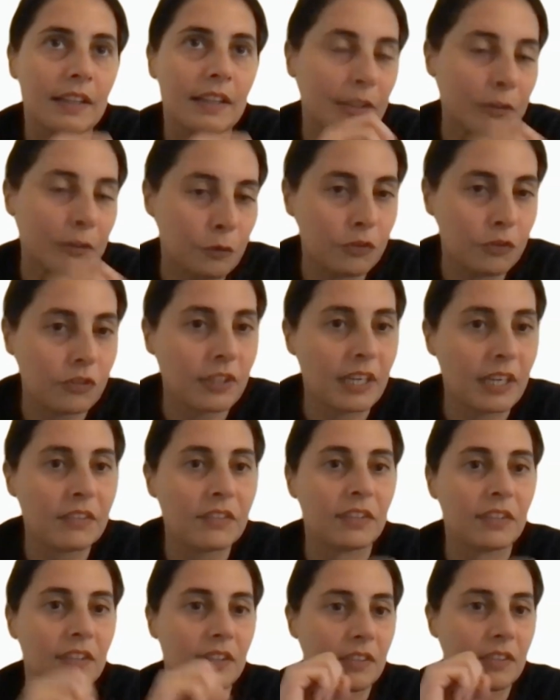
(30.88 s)
the use
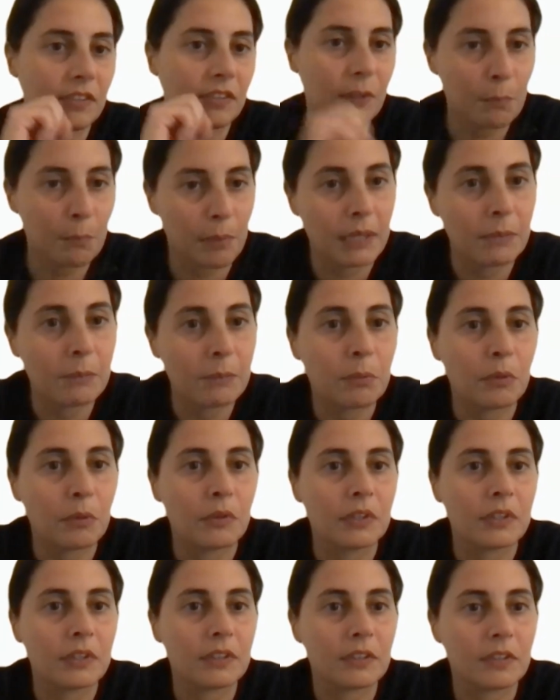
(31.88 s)
cases, the pain
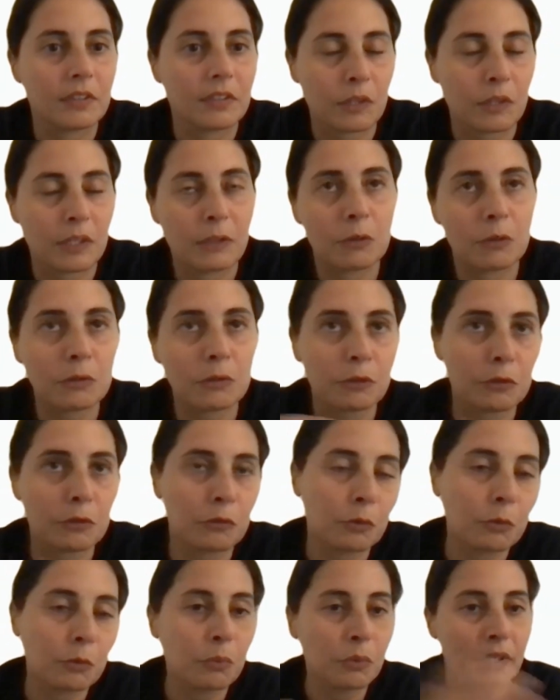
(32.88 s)
points, in order
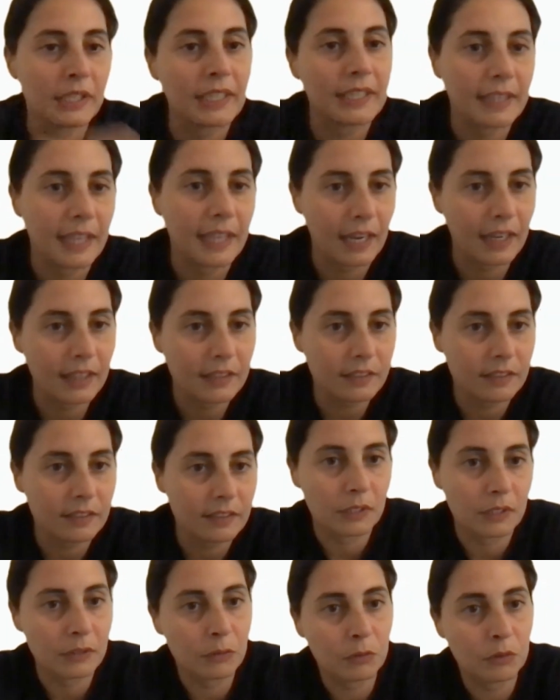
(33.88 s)
to bring that
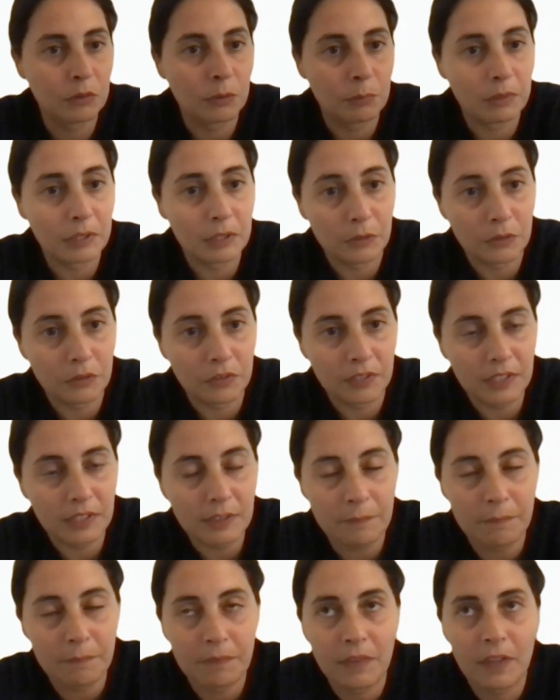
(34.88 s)
into the POC.
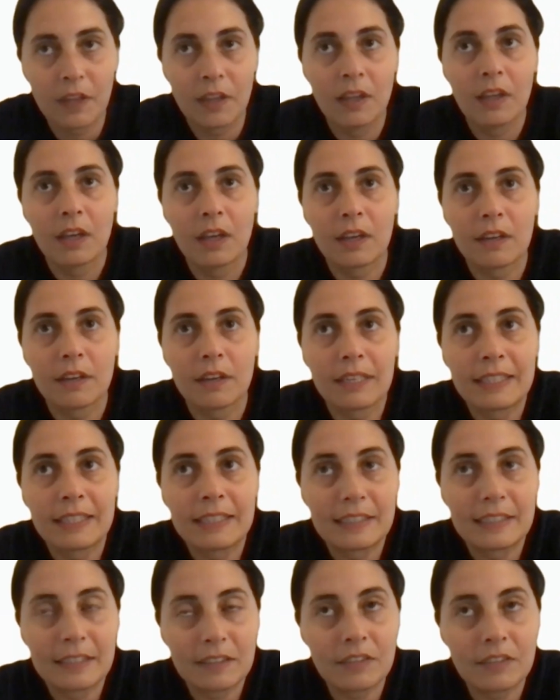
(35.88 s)
Uh,
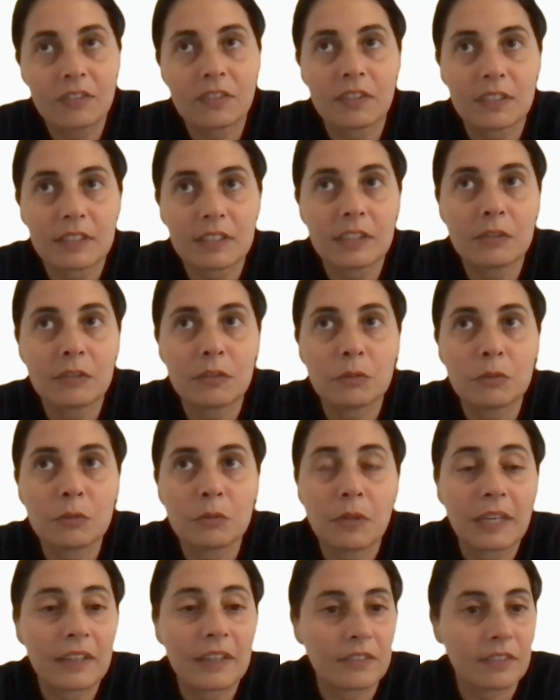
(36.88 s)
and this started to
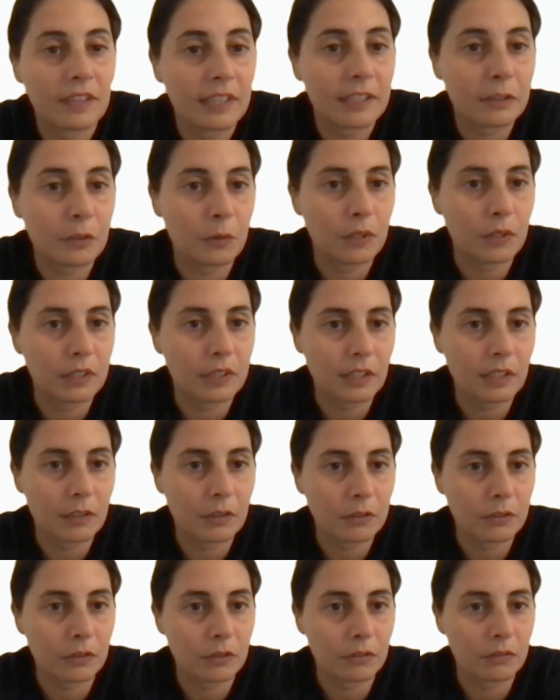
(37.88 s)
excite quite a
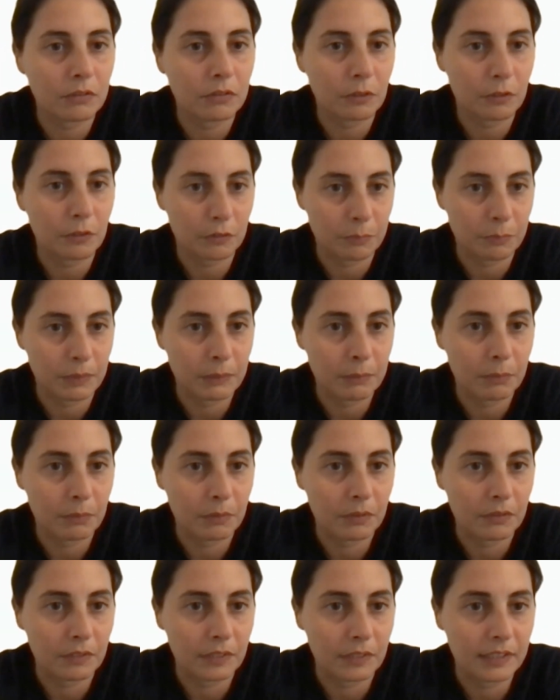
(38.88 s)
lot of, of
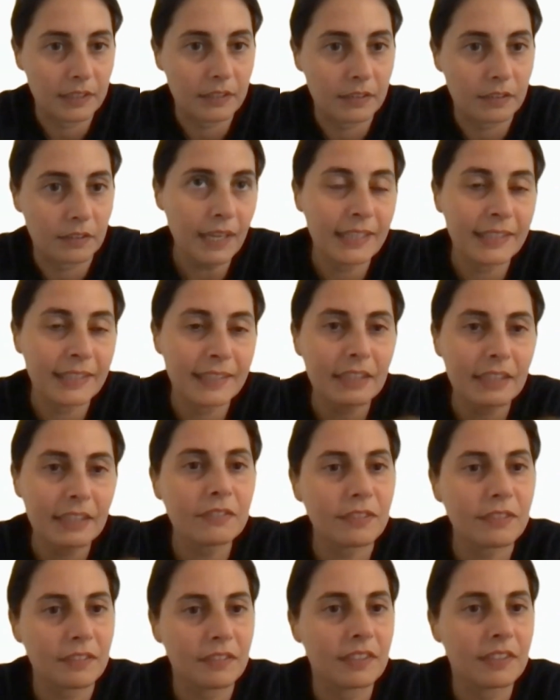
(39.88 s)
people, right? And that
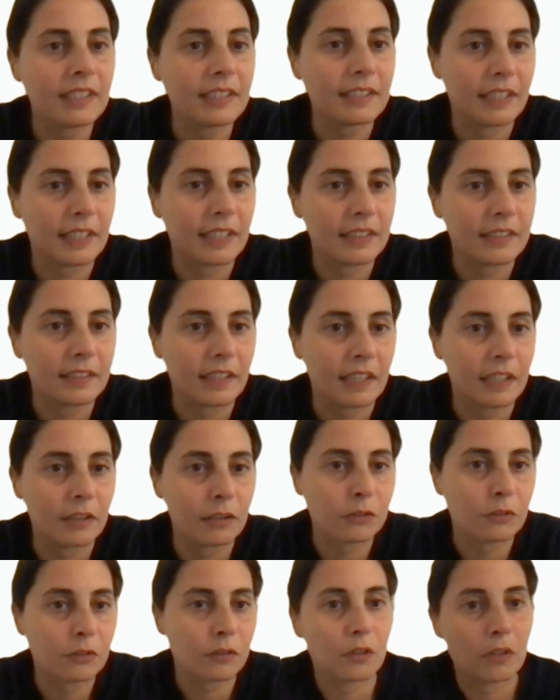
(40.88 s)
facilitates mm-hmm. a
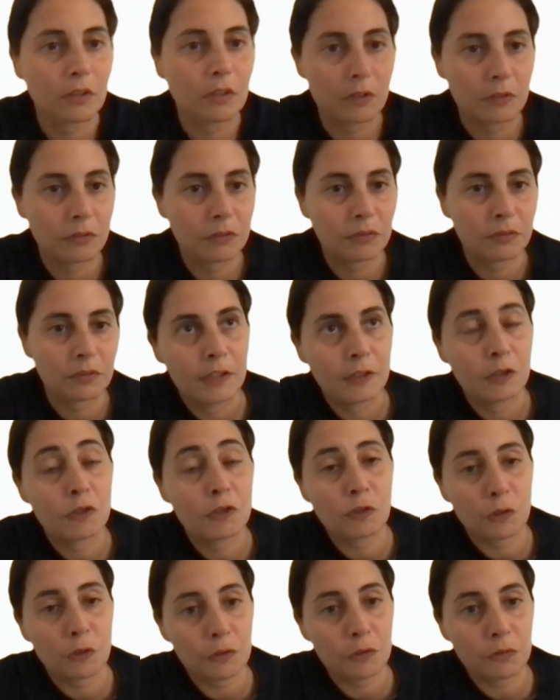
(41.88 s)
lot of the
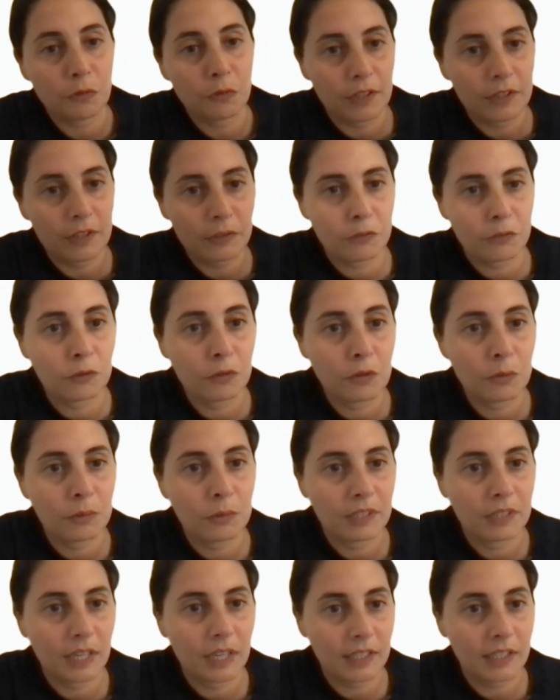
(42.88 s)
choice for us to go
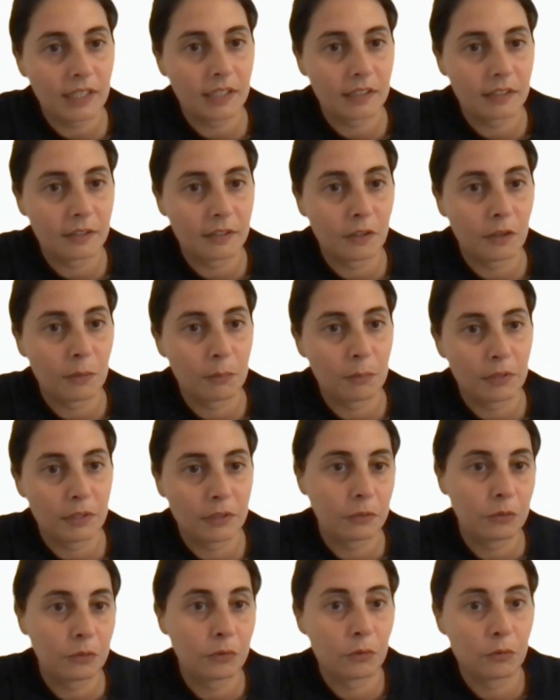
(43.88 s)
with Atlan compared
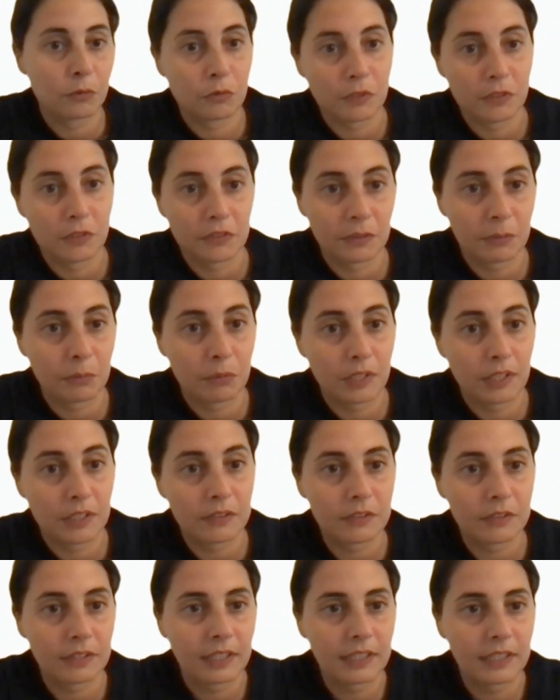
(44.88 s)
to, for example,
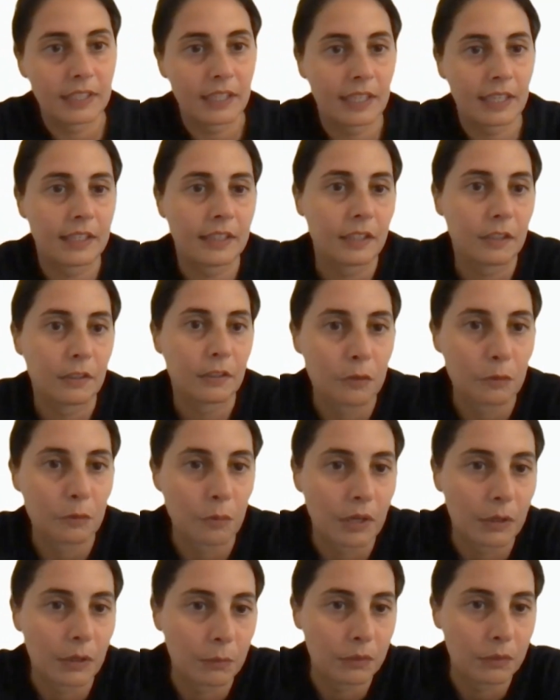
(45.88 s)
other data catalog
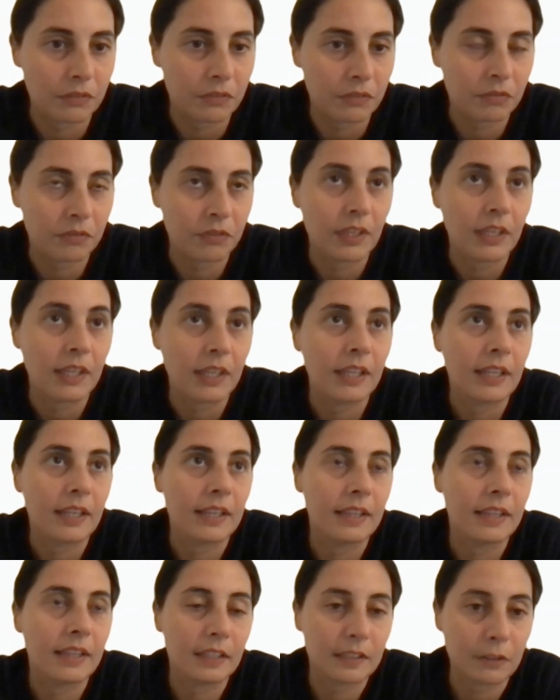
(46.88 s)
where we've
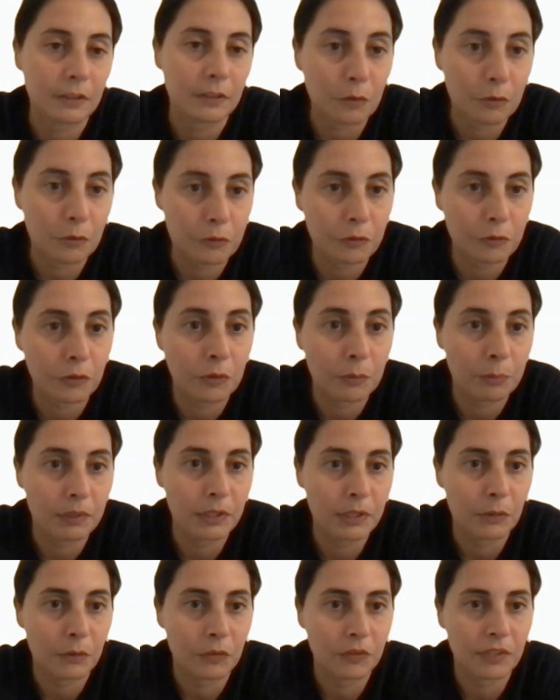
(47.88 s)
done also a
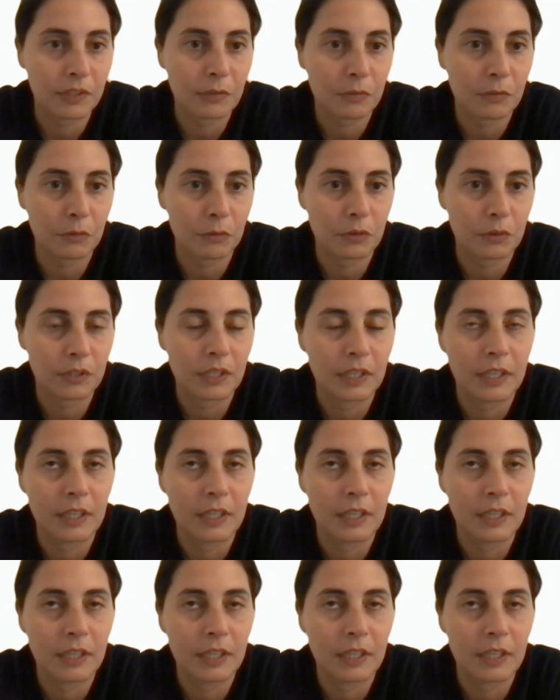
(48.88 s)
POC for.